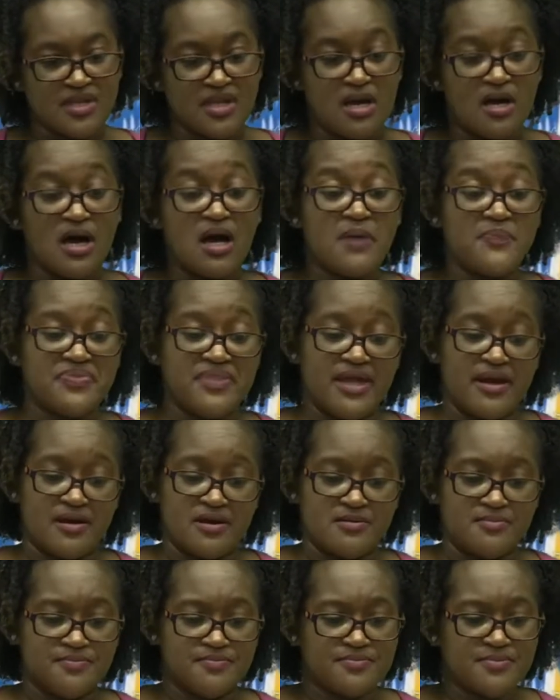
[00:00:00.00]
Up there.
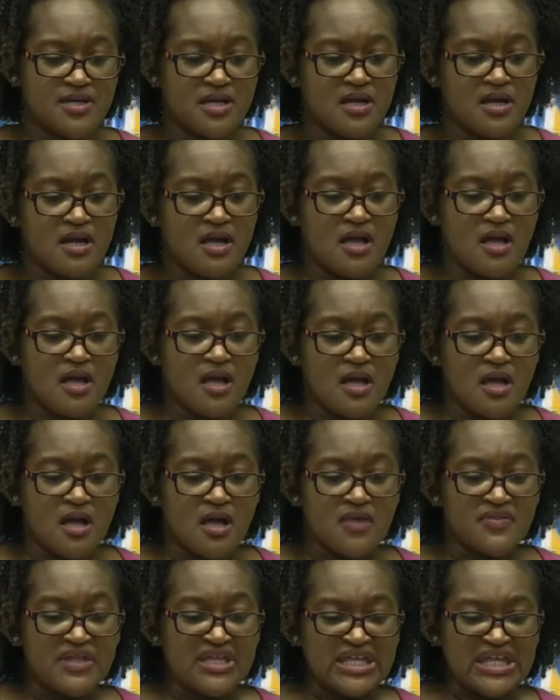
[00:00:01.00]

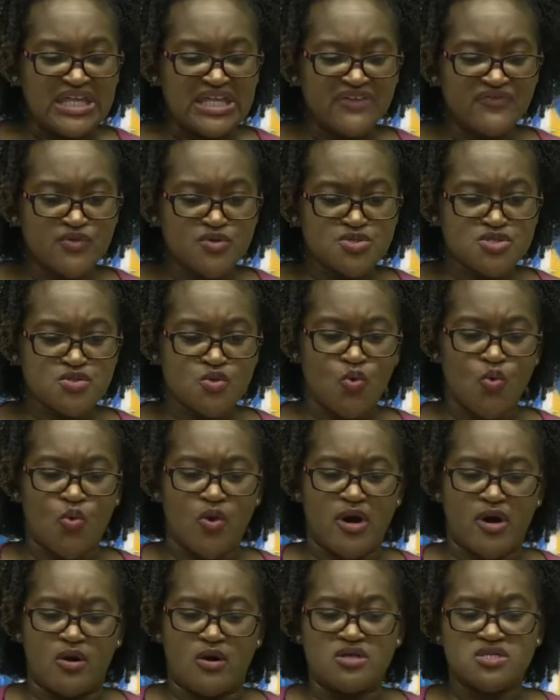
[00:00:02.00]
The evil
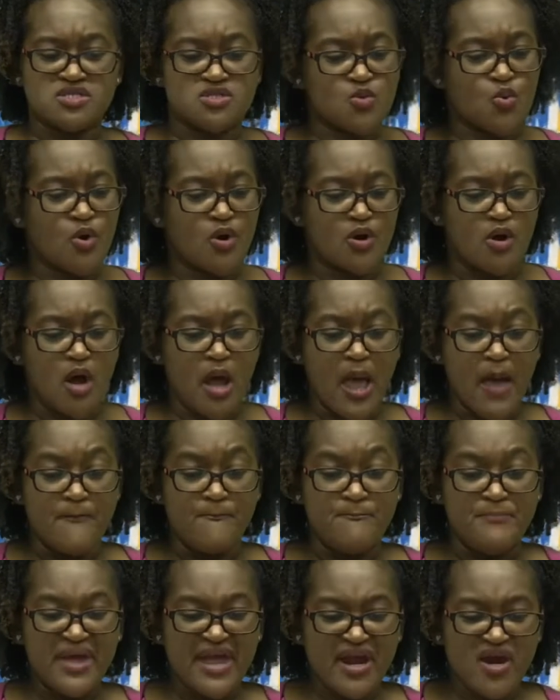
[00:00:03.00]
squirrel
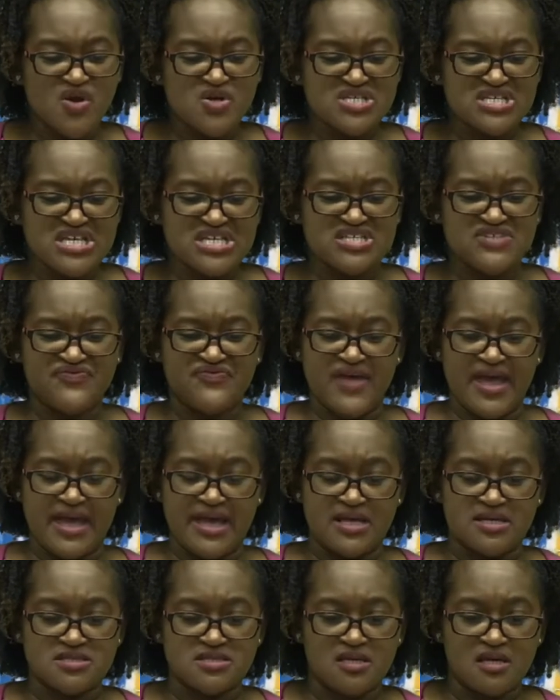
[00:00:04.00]
bares his
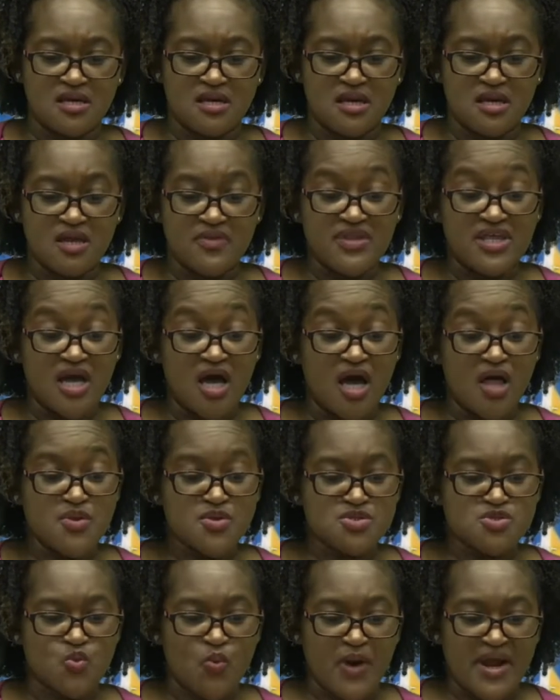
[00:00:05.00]
fangs. The
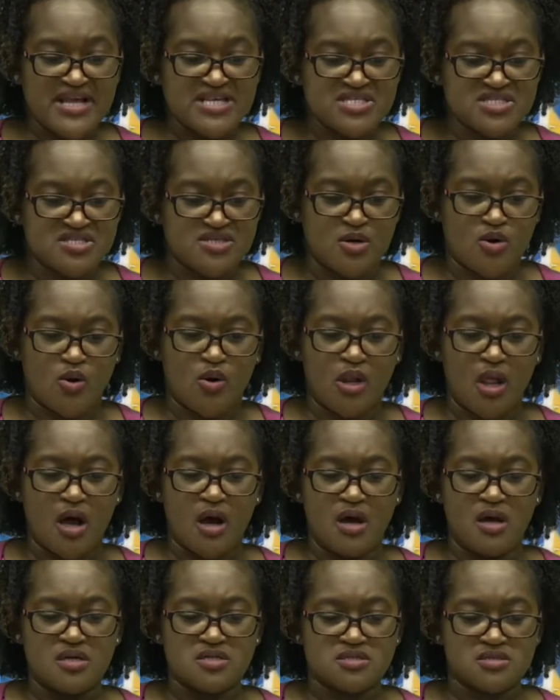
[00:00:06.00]
others race their
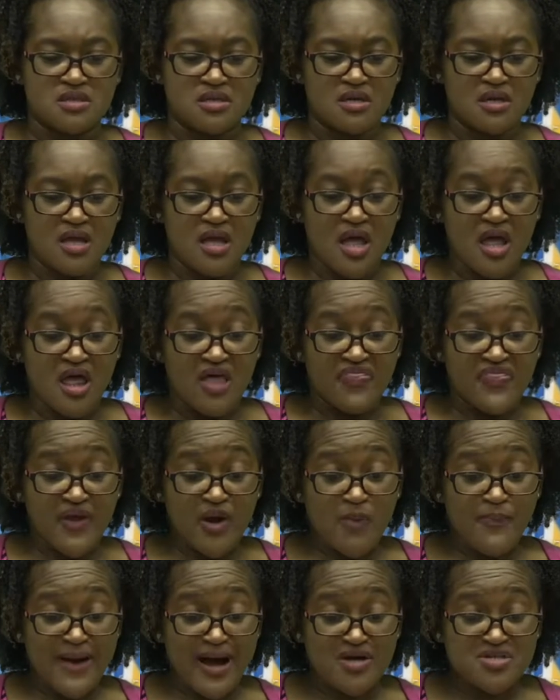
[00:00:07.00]
claws. They're
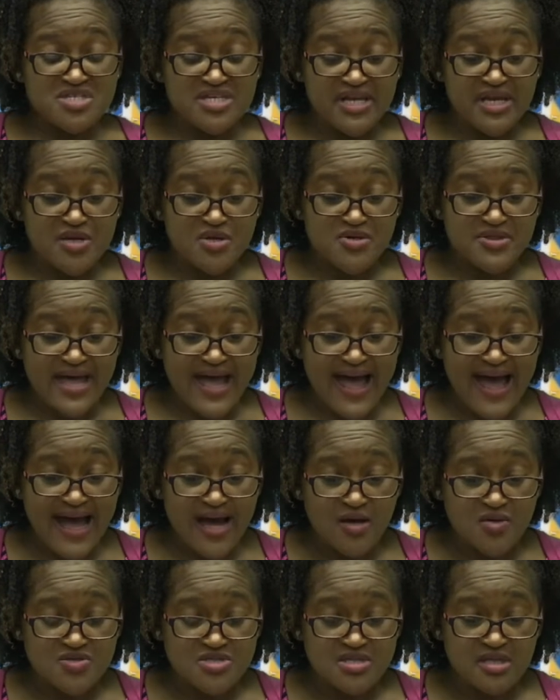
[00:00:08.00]
about to enter the
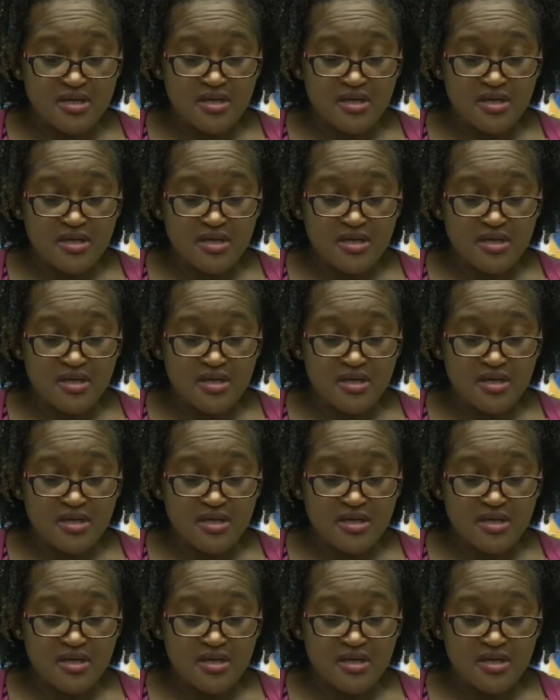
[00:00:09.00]
house.